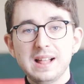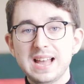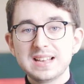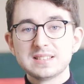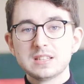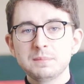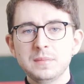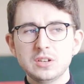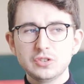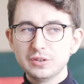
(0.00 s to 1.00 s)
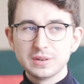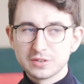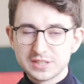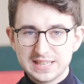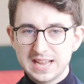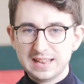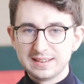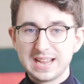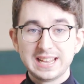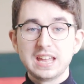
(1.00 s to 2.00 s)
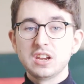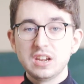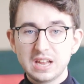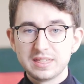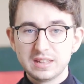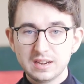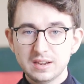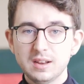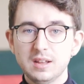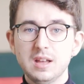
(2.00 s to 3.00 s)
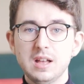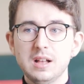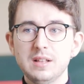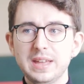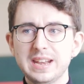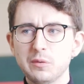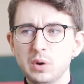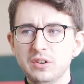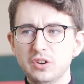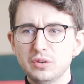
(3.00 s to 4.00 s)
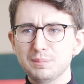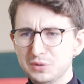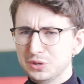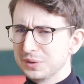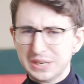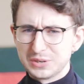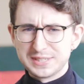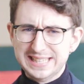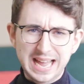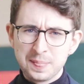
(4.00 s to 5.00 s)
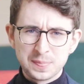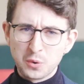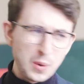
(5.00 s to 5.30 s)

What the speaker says: I'll ask them, do you understand? I get nothing. Then I wonder, do you understand the